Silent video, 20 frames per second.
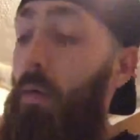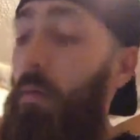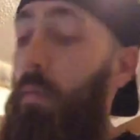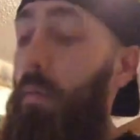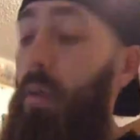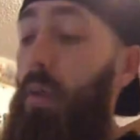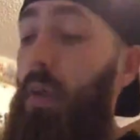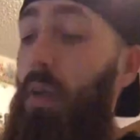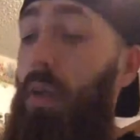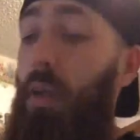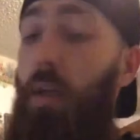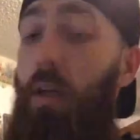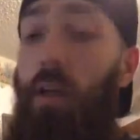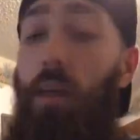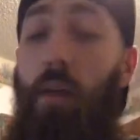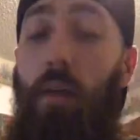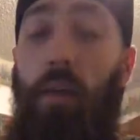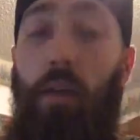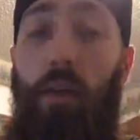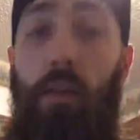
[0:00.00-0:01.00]

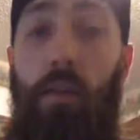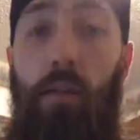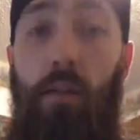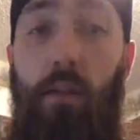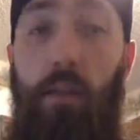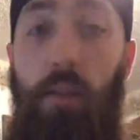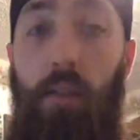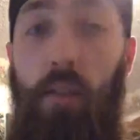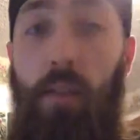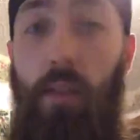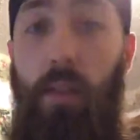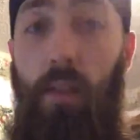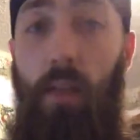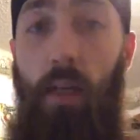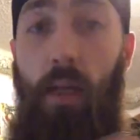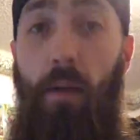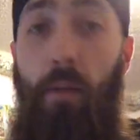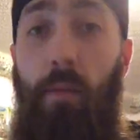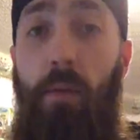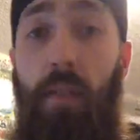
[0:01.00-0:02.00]
But
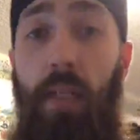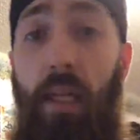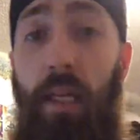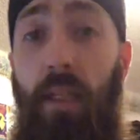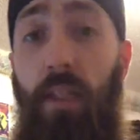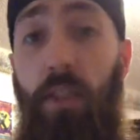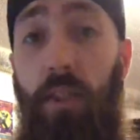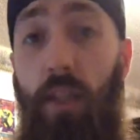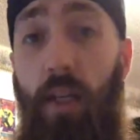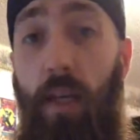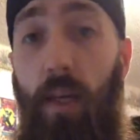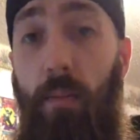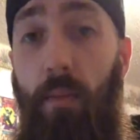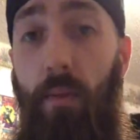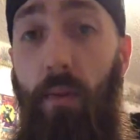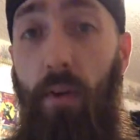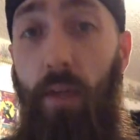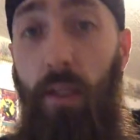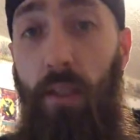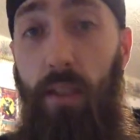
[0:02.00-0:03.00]
I'm Dan Shap
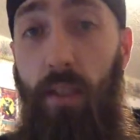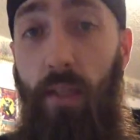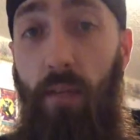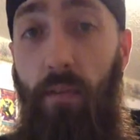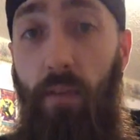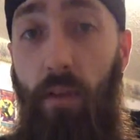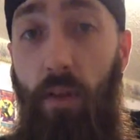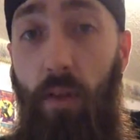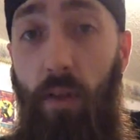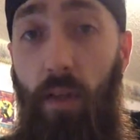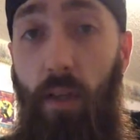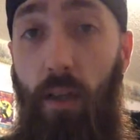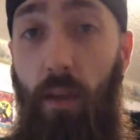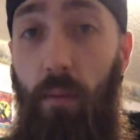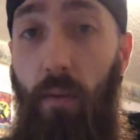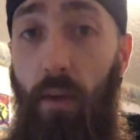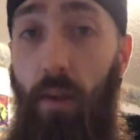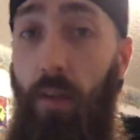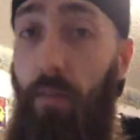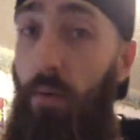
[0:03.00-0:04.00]
37 on
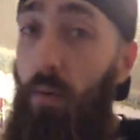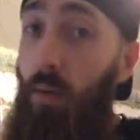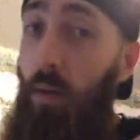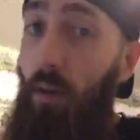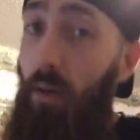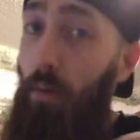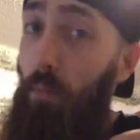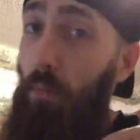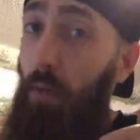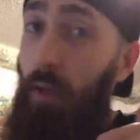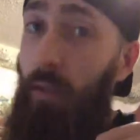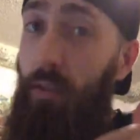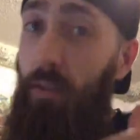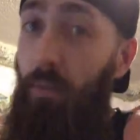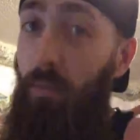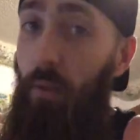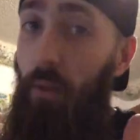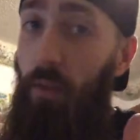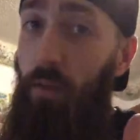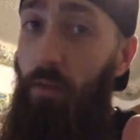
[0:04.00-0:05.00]
eBay. If you want to come buy some
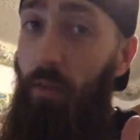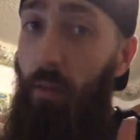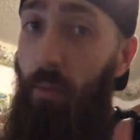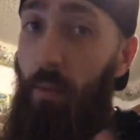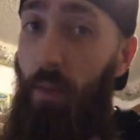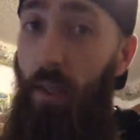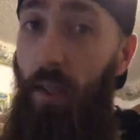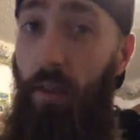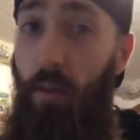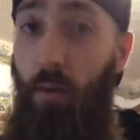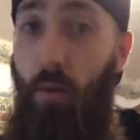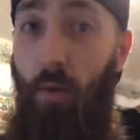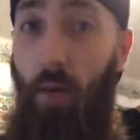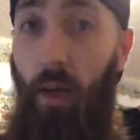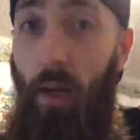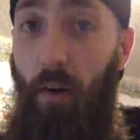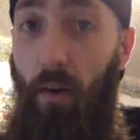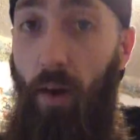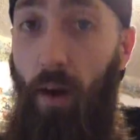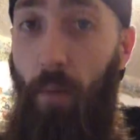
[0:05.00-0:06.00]
books from me, I do
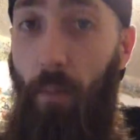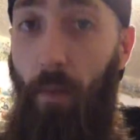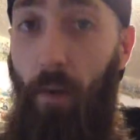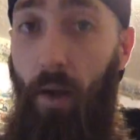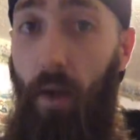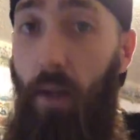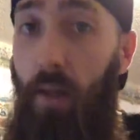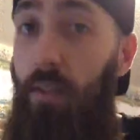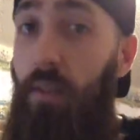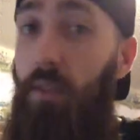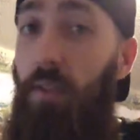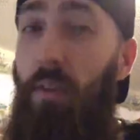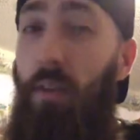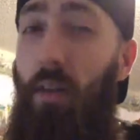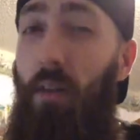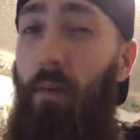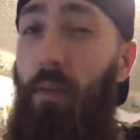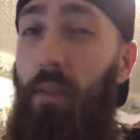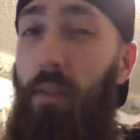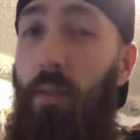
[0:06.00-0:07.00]
great grab bags. You should
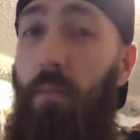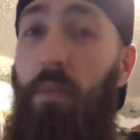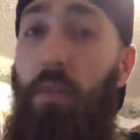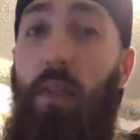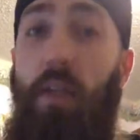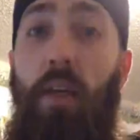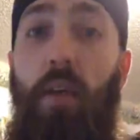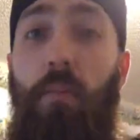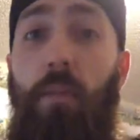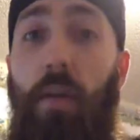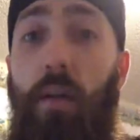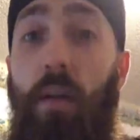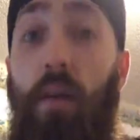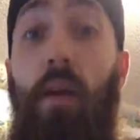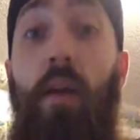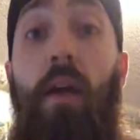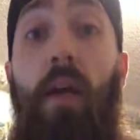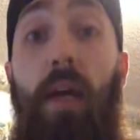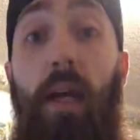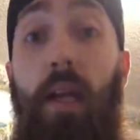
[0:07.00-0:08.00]
always come check out
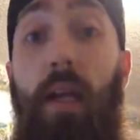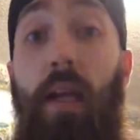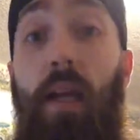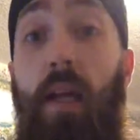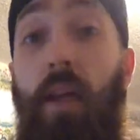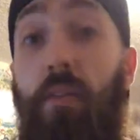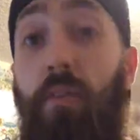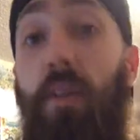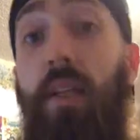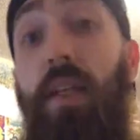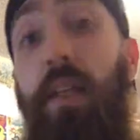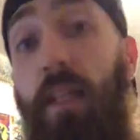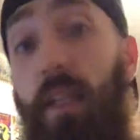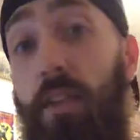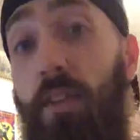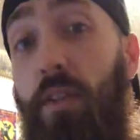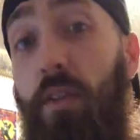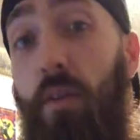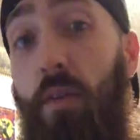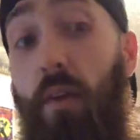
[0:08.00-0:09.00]
I have key
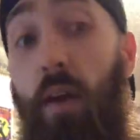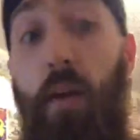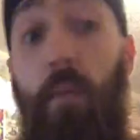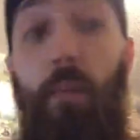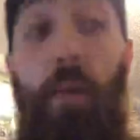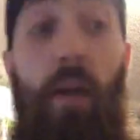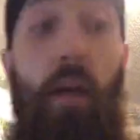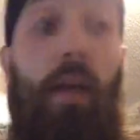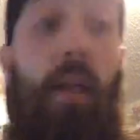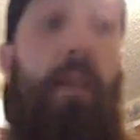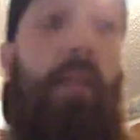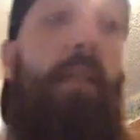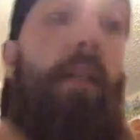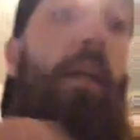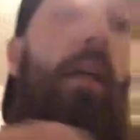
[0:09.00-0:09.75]
issue grab bags.